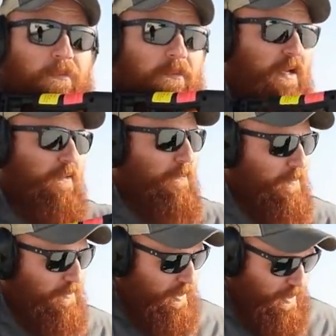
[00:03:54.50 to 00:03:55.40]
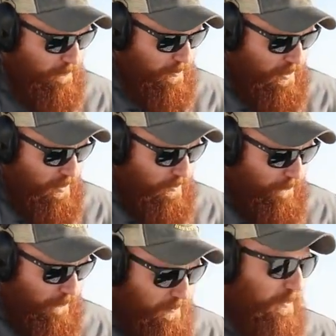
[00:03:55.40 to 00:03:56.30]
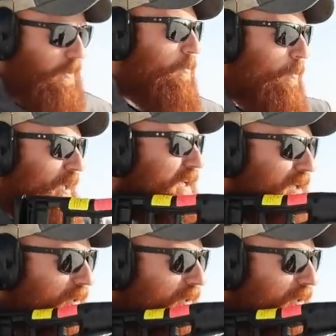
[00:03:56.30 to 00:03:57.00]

the money first time. Nice. Felt a little weak.